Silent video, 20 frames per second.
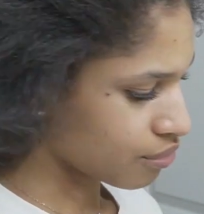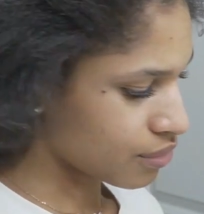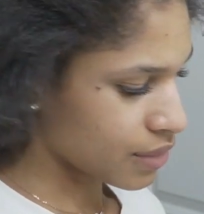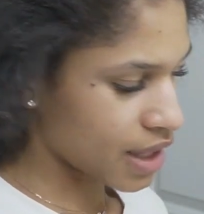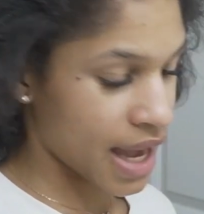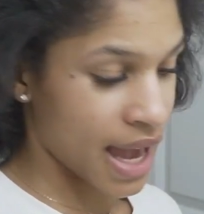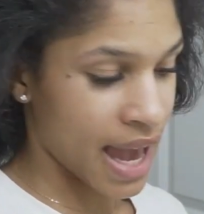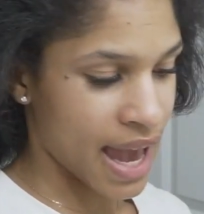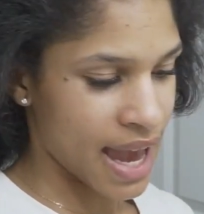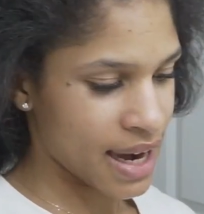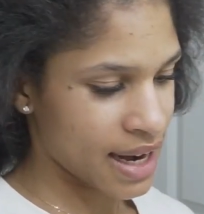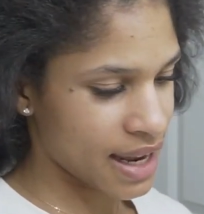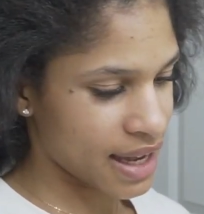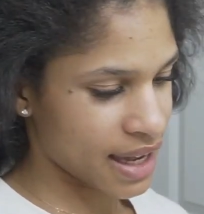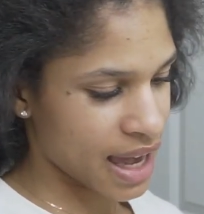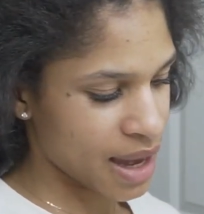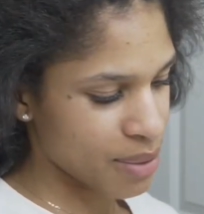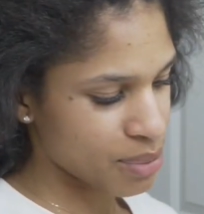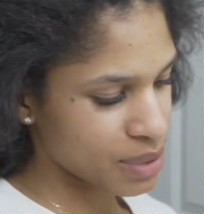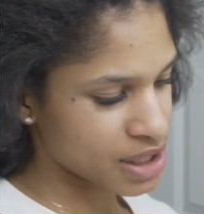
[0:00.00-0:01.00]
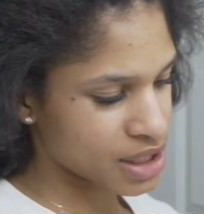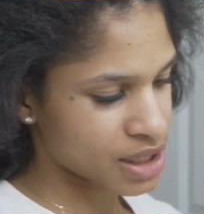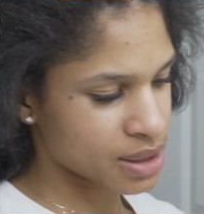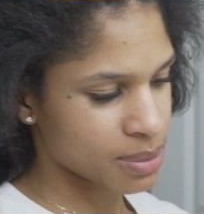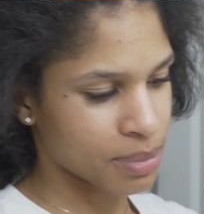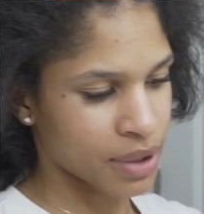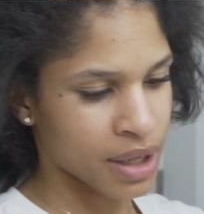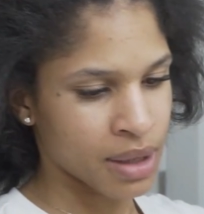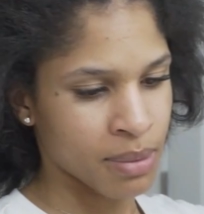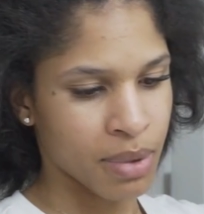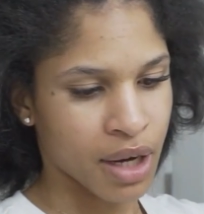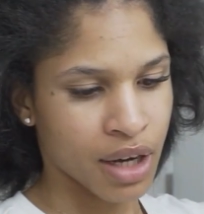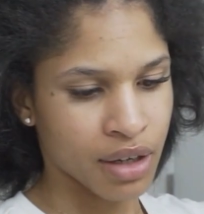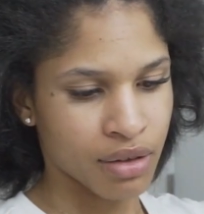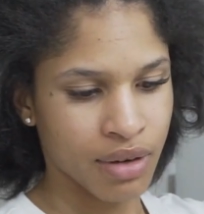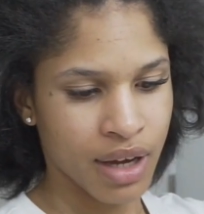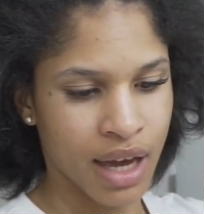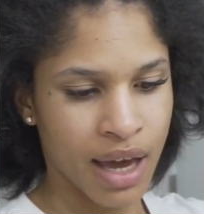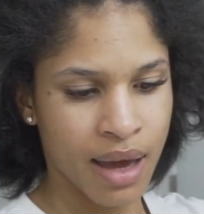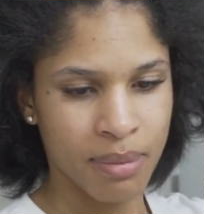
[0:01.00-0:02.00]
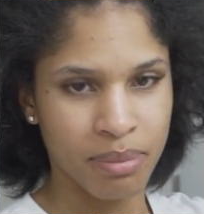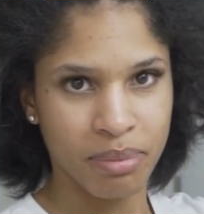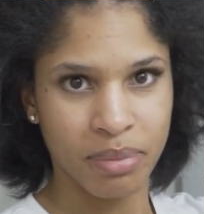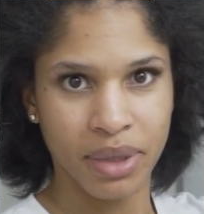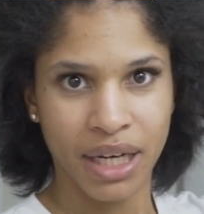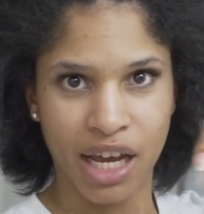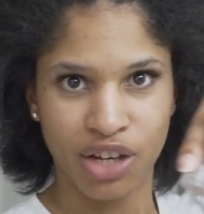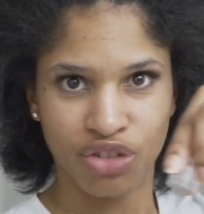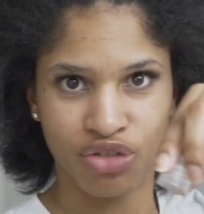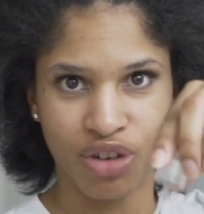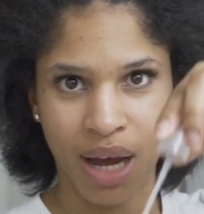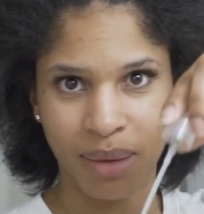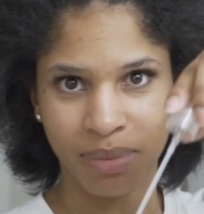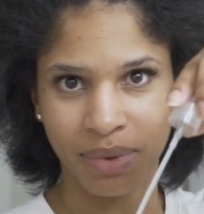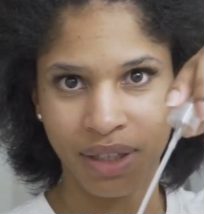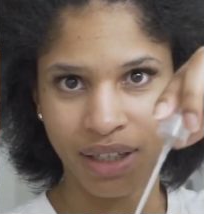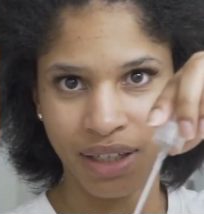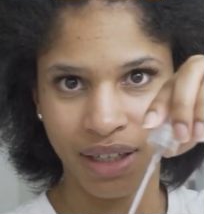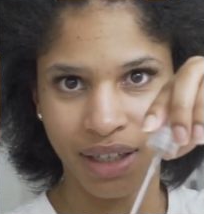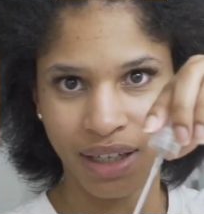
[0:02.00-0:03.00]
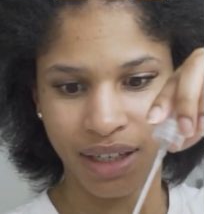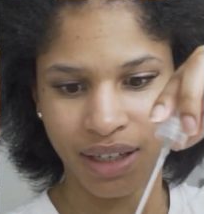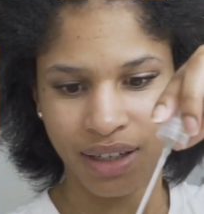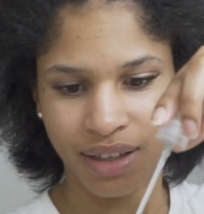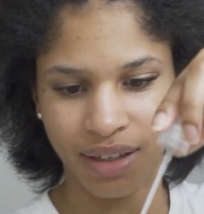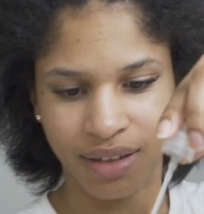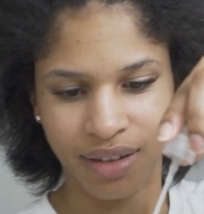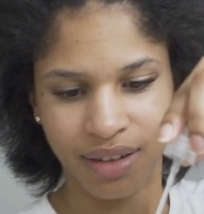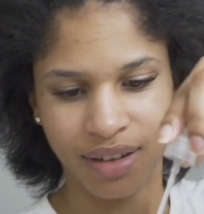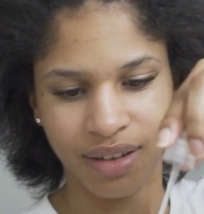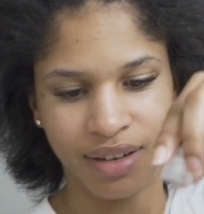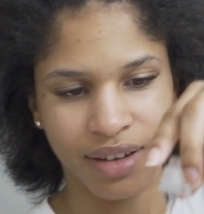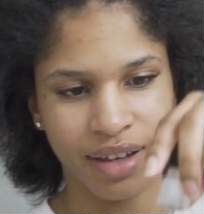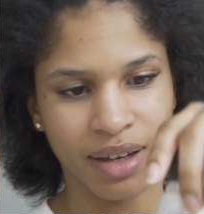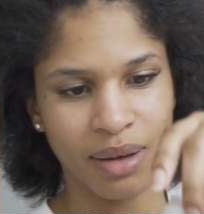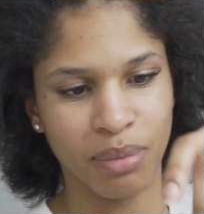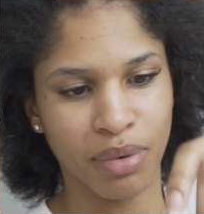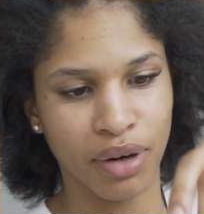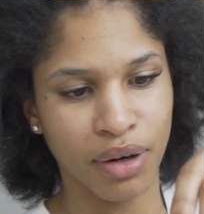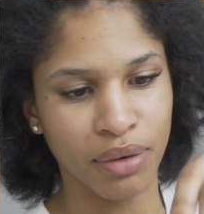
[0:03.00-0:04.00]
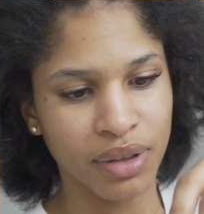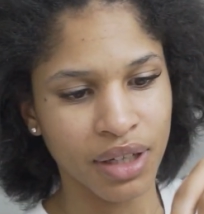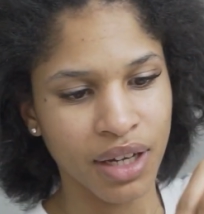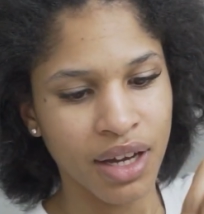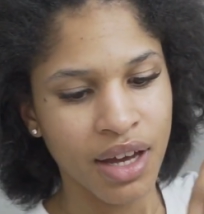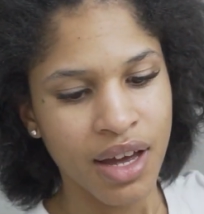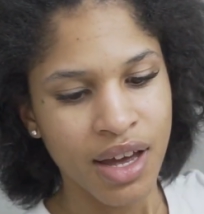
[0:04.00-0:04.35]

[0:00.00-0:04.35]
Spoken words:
It came with a spray bottle cap, but I dropped it and it broke.